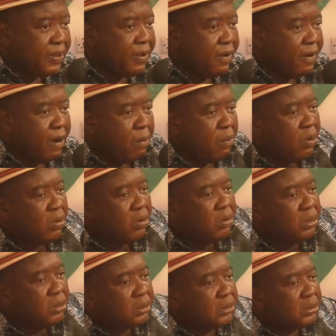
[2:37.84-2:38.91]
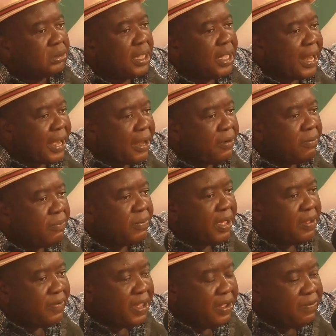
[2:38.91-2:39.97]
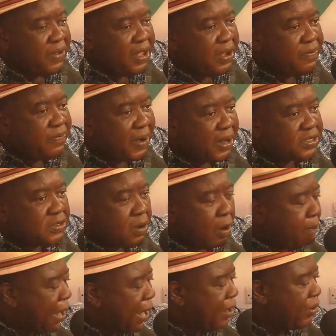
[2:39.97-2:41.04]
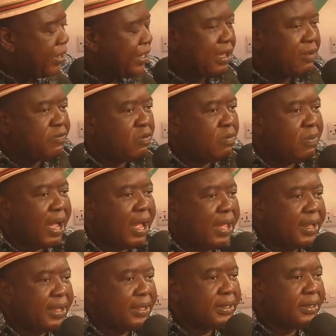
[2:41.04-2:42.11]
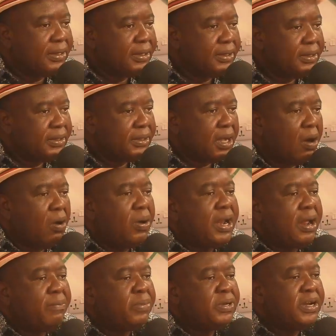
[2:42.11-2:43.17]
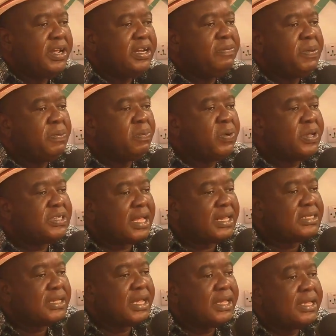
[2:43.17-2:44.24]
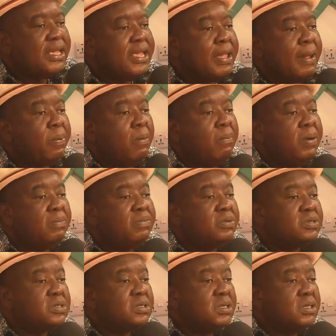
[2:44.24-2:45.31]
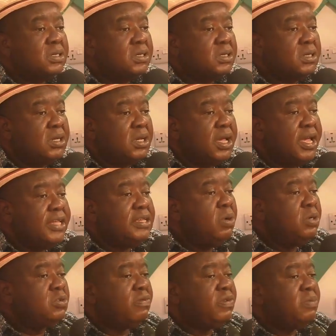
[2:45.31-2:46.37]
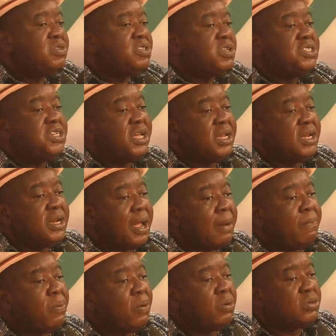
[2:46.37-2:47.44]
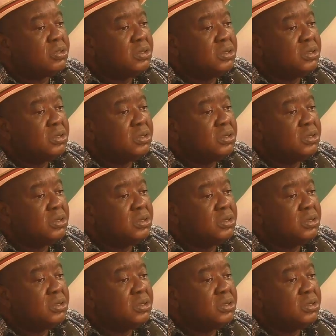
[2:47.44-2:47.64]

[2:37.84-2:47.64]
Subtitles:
Omo en ananom if AFRC or buy or the catch you buy. I heard that creative people started to say, yeah, problems. It's most of them sojourn abroad.